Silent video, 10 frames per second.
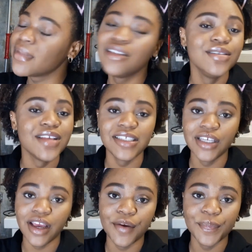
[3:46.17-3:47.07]
Don't do that
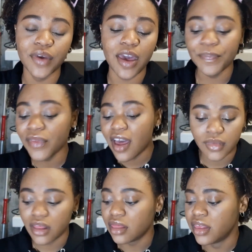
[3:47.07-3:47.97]
to your hair, okay?
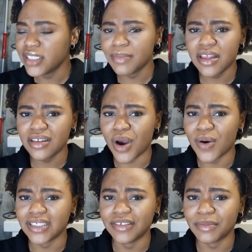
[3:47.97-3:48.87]
This method
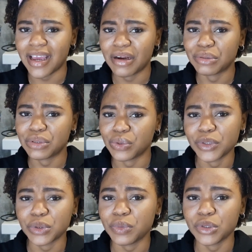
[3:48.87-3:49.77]
always leaves my hair
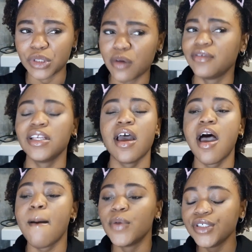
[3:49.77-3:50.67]
super soft
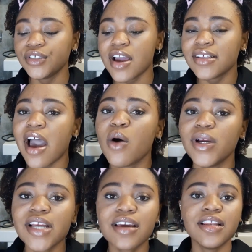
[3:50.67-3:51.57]
and moisturized. I
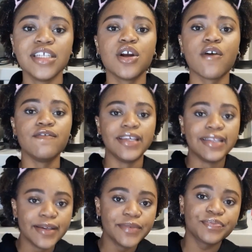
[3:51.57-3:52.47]
wish I could let y'all
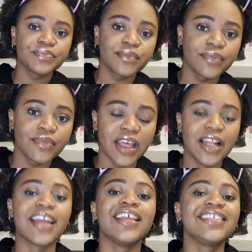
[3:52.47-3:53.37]
feel it.
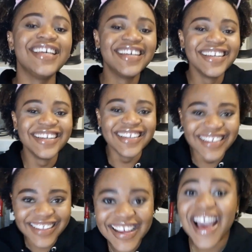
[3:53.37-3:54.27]
Like this,
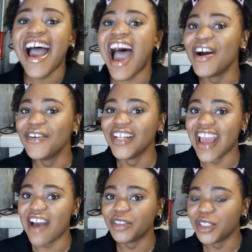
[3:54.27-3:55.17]
I don't really
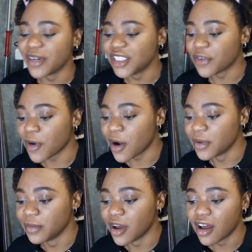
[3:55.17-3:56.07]
have too much of a
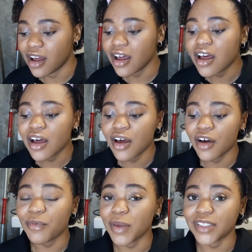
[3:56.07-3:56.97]
problem with
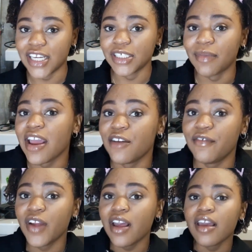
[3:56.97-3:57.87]
people touching my hair.
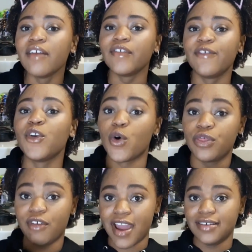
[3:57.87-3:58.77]
If you're
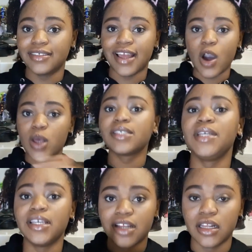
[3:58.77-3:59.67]
authorized, like ask
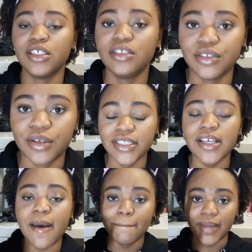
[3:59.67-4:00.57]
me and I'll let you it.
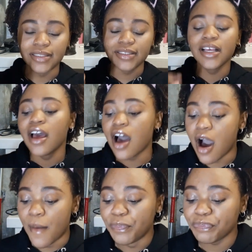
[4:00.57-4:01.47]

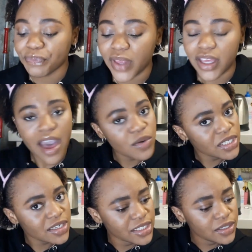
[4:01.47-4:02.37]
But, yeah, I
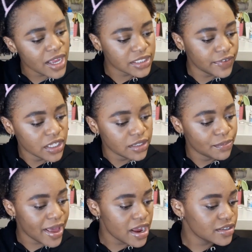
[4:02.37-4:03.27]
wish I could let you guys feel it.
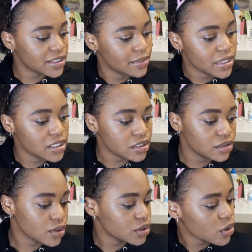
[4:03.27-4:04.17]
My hair is deep
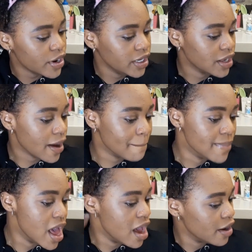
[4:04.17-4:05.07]
conditioned, so it's already like
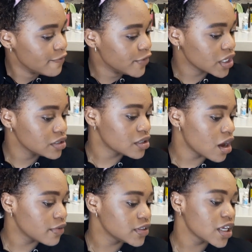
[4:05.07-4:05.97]
mad freaking
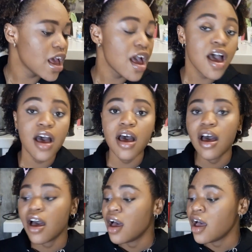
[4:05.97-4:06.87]
soft.
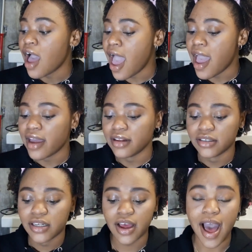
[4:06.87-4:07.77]

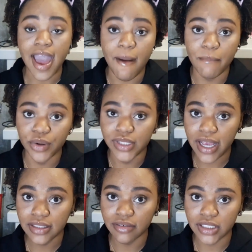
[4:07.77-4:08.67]
And I am
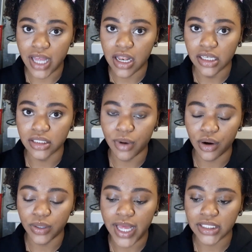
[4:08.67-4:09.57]
protective styling
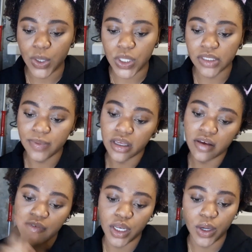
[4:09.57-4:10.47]
tomorrow. That's going to be
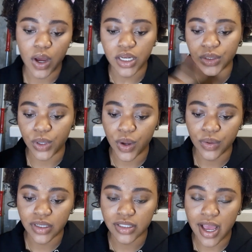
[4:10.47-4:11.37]
a video on its
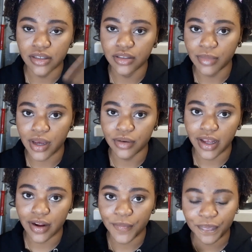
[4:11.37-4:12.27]
own because I do my own
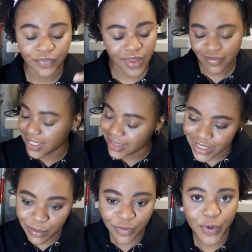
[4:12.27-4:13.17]
hair. I've said
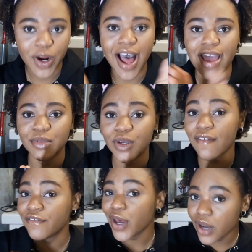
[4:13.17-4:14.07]
this before, I am doing
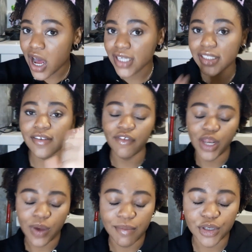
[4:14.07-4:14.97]
faux locks, the
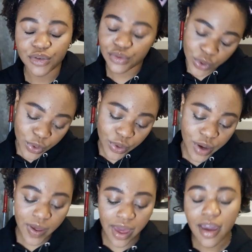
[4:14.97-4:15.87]
video coming soon,
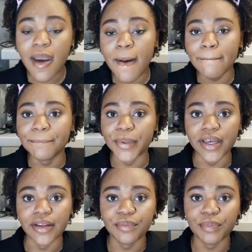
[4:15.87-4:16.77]
okay?
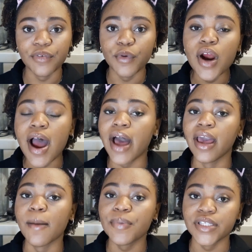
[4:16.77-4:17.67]
But before
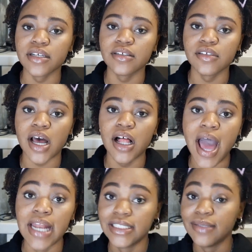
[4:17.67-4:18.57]
I protective style,
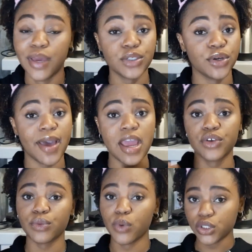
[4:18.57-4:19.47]
I need to make sure my
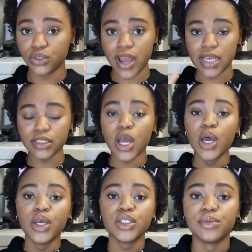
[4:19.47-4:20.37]
hair is moisturized.
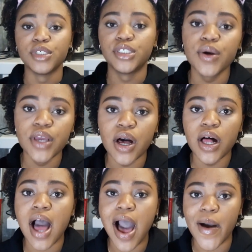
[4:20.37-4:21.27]
So I'm gonna show
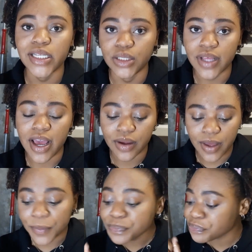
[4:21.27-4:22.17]
y'all how I do that,
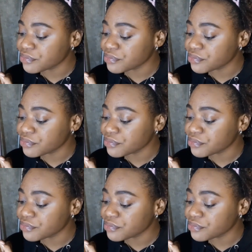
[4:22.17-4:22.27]
okay?